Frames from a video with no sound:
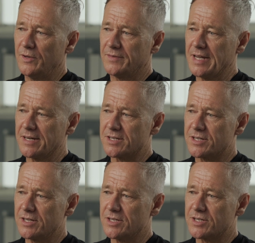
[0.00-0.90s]

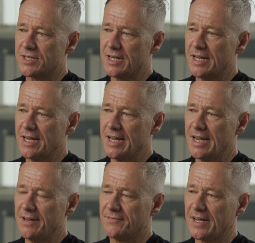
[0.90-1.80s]
dancers,
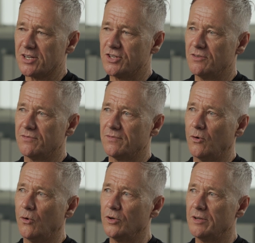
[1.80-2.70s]
if that's
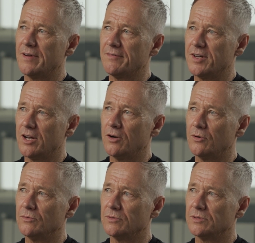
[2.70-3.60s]
all you've ever
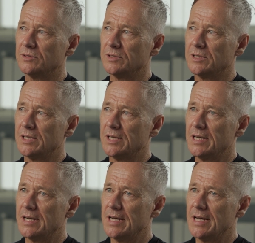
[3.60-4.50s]
known,
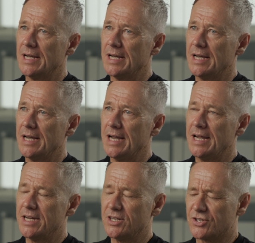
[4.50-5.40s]
it
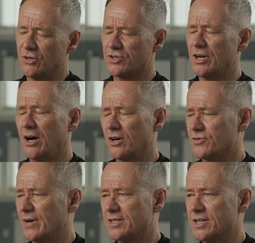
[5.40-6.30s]
is such a hard
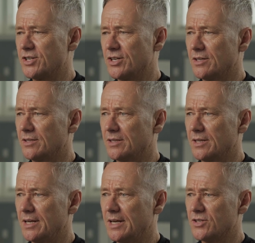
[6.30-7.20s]
transition.
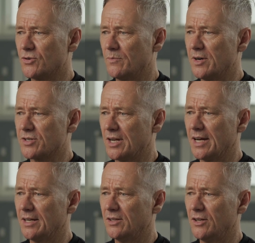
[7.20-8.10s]
It's almost
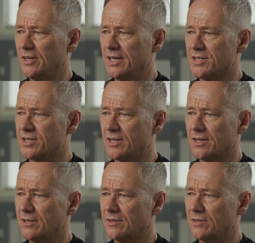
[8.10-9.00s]
like learning
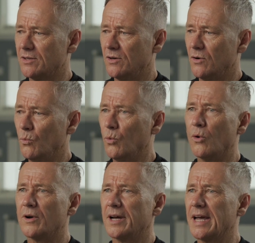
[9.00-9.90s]
to
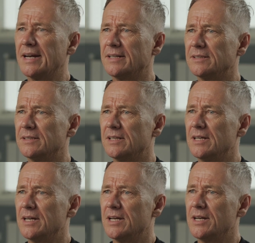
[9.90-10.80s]
walk again,
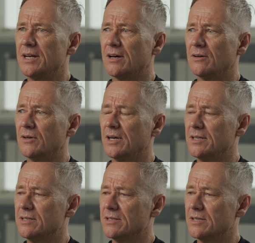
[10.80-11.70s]
and